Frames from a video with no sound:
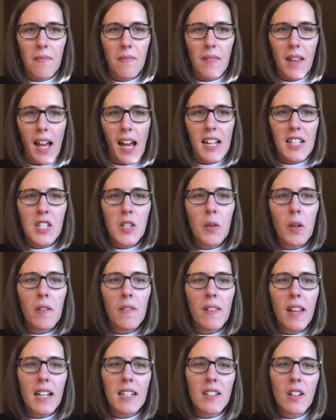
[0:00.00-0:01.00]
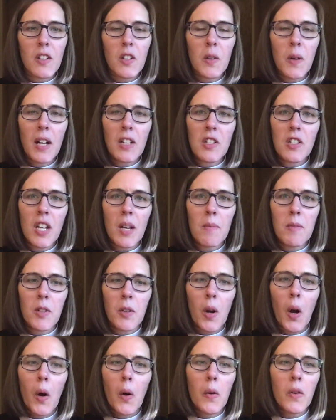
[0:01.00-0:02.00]
As you reflect on who has shaped your
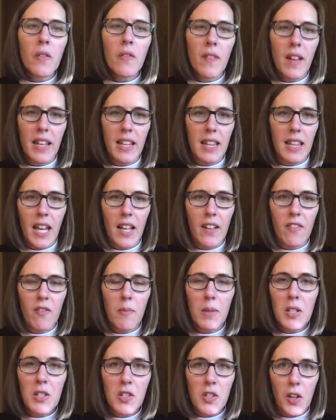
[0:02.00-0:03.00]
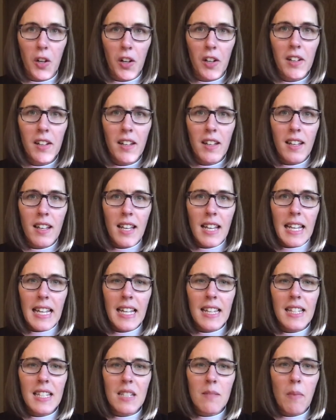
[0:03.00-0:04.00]
own faith life, be sure, in
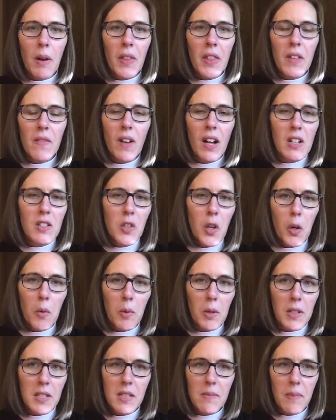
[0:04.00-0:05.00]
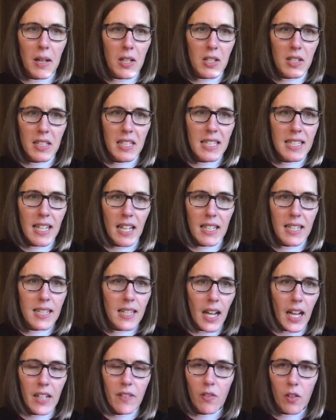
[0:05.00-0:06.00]
this month of October, specially set
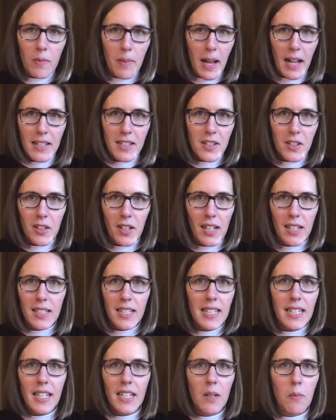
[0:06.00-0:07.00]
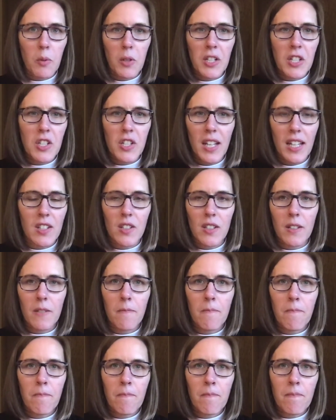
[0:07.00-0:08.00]
aside for pastor and deacon appreciation,
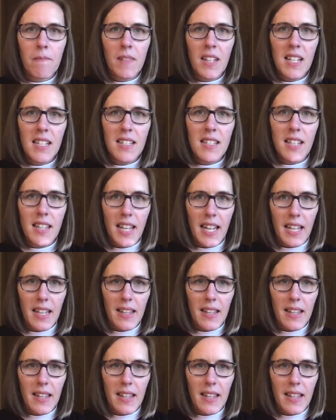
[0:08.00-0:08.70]
to thank